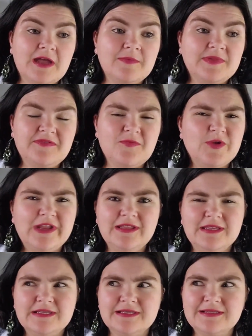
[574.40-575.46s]
I can't believe I'm reading
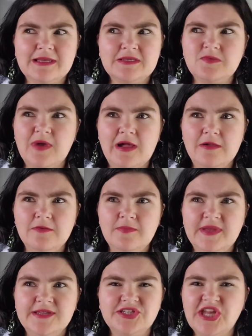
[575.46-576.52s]
this as well
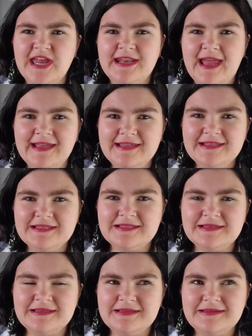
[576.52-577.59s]
because Jan
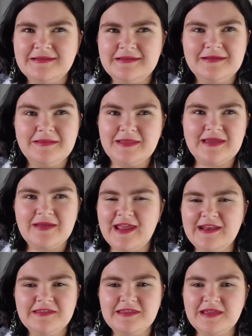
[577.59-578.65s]
hates like
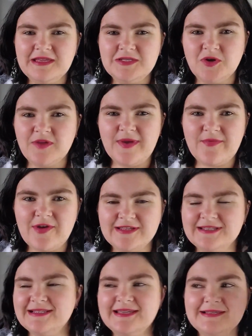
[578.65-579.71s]
anything talking about
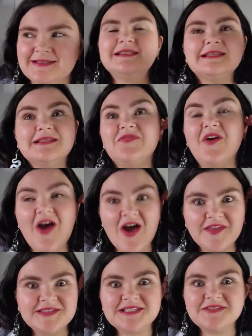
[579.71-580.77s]
pregnancy. This isn't for
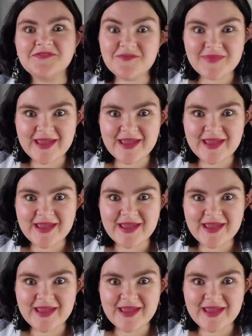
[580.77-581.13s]
her, this is for